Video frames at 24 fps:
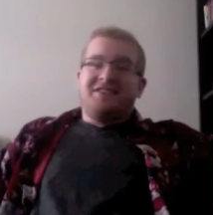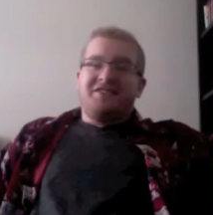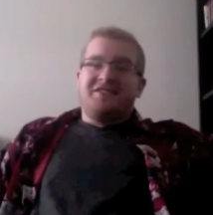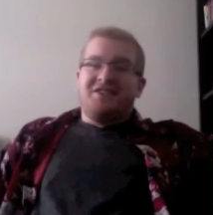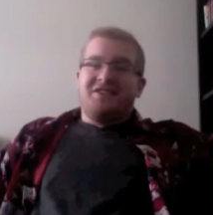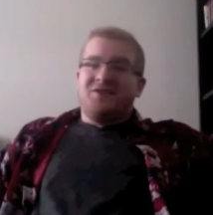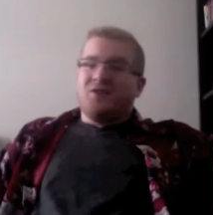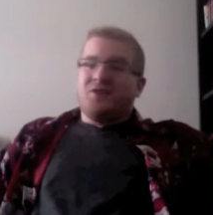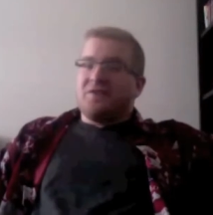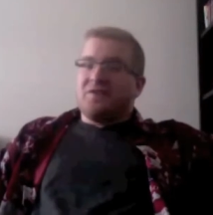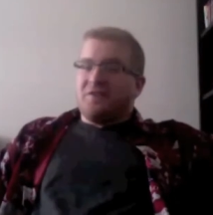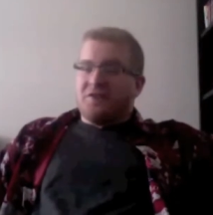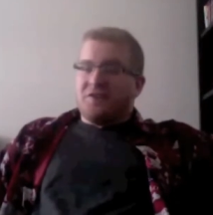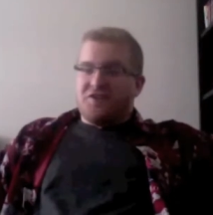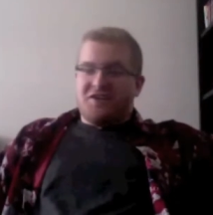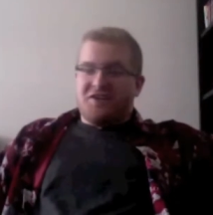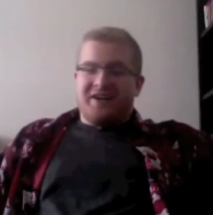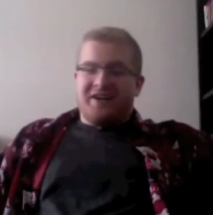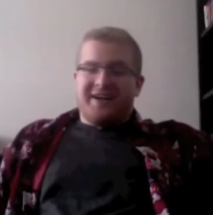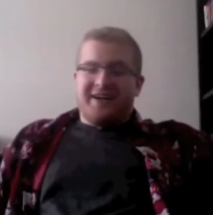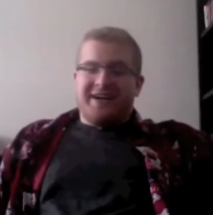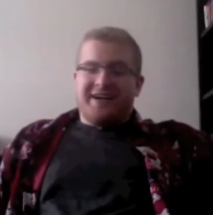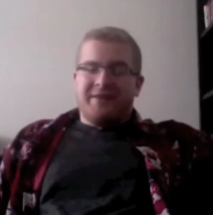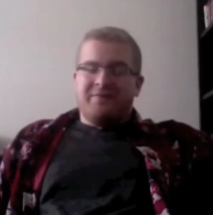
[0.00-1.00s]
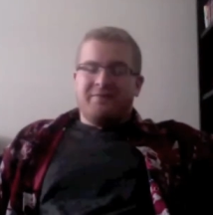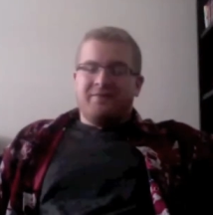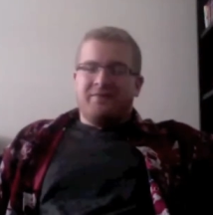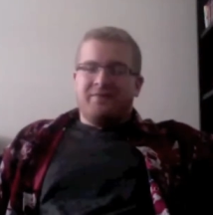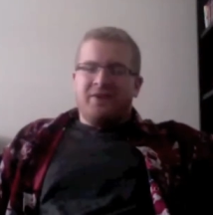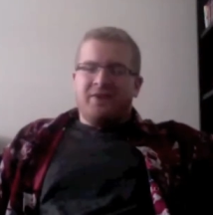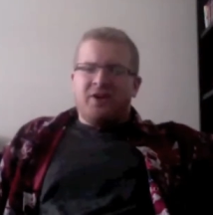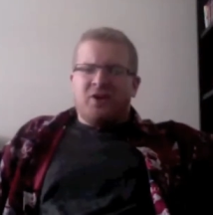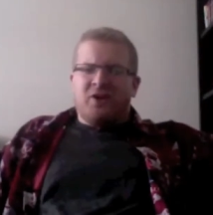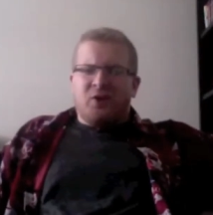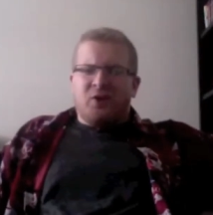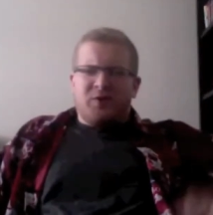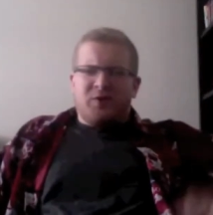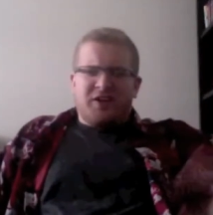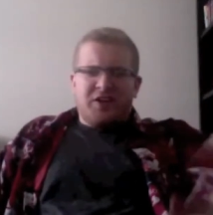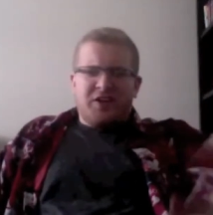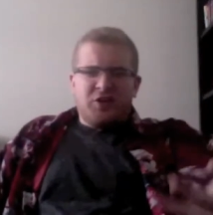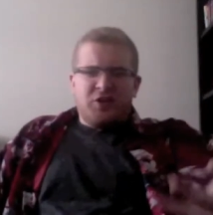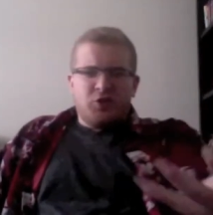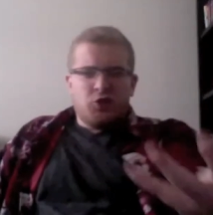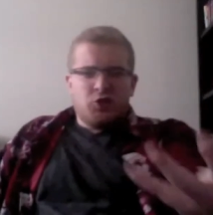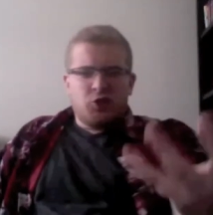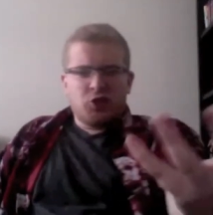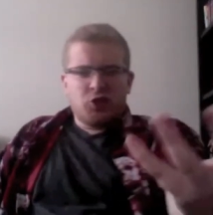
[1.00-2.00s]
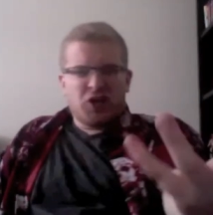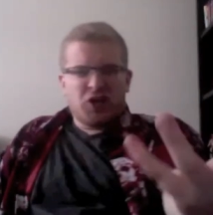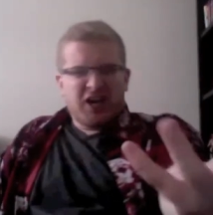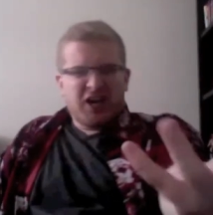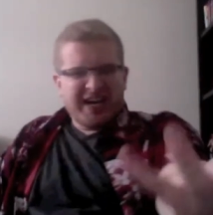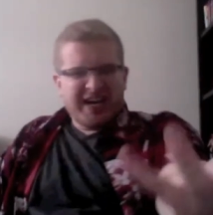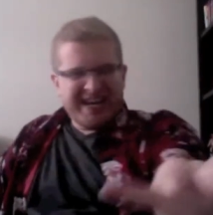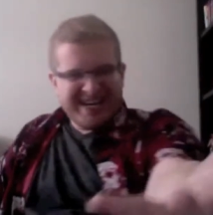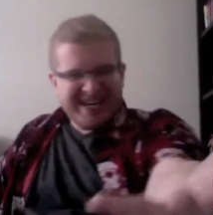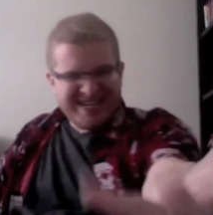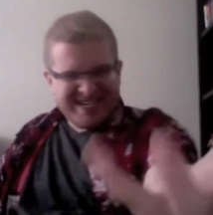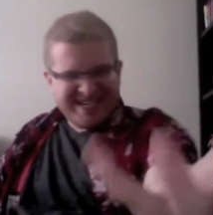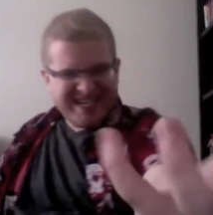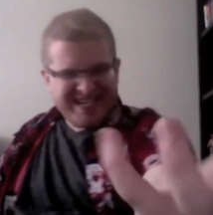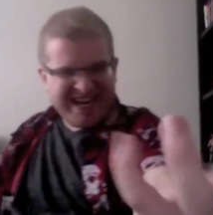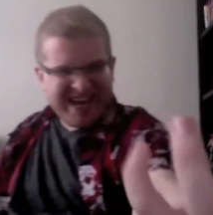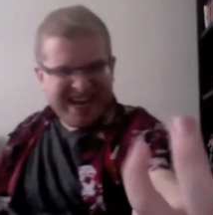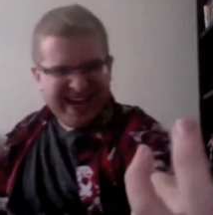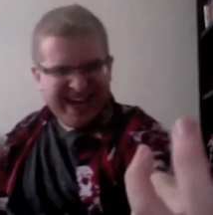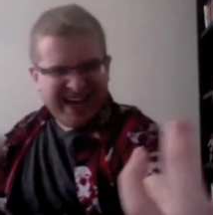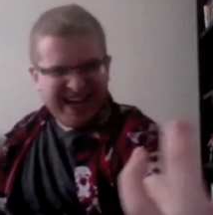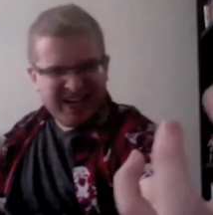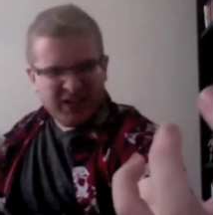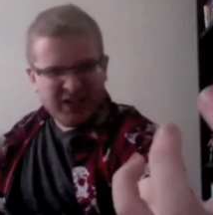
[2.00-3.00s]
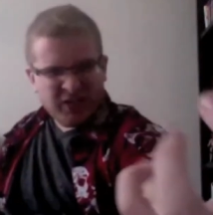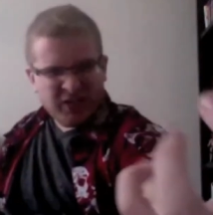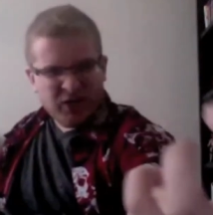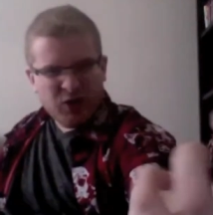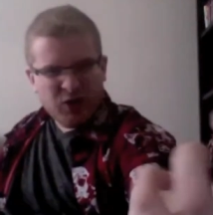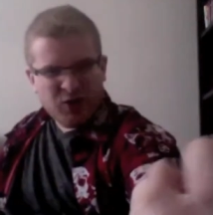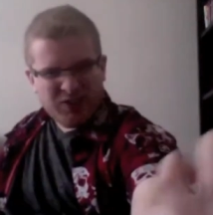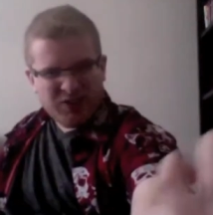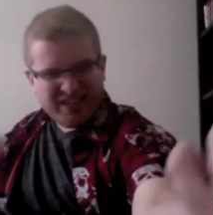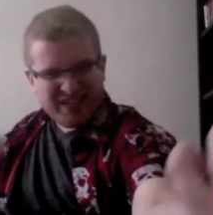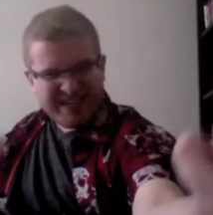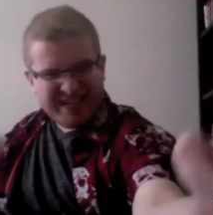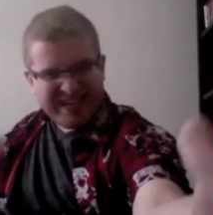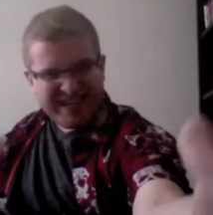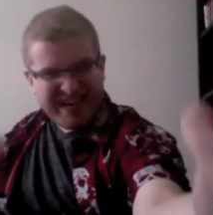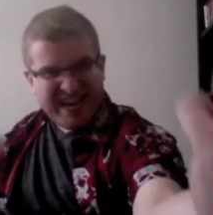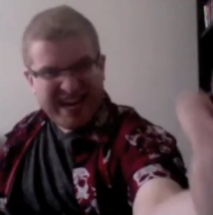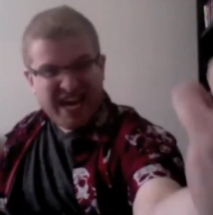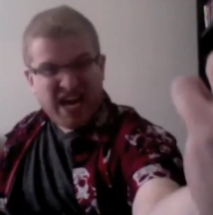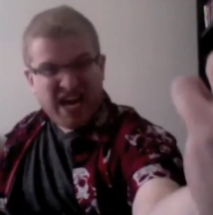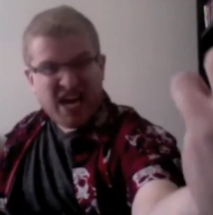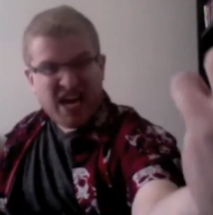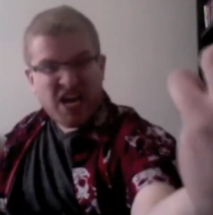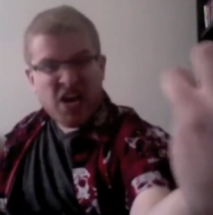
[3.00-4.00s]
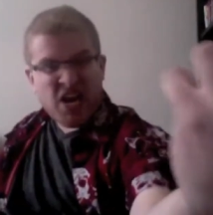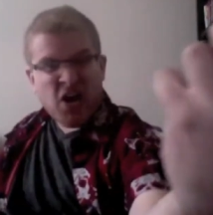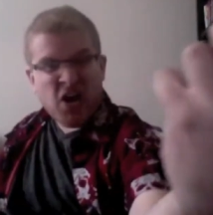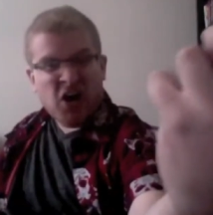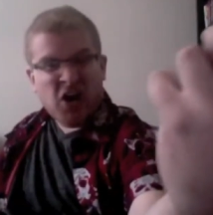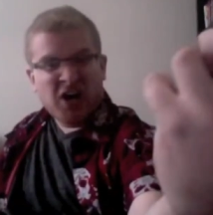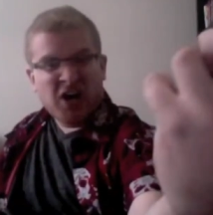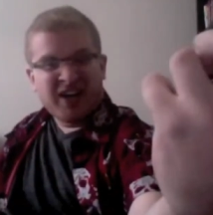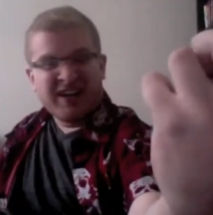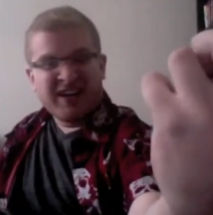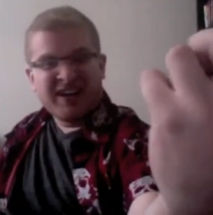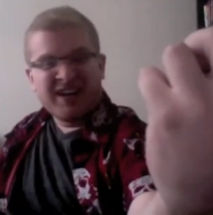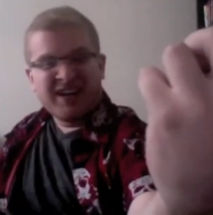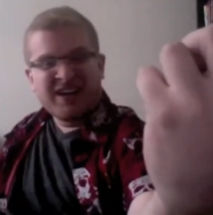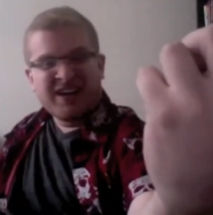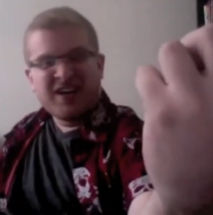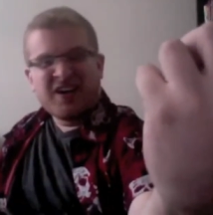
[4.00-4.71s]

Universe time. You know, the giant hand closing in on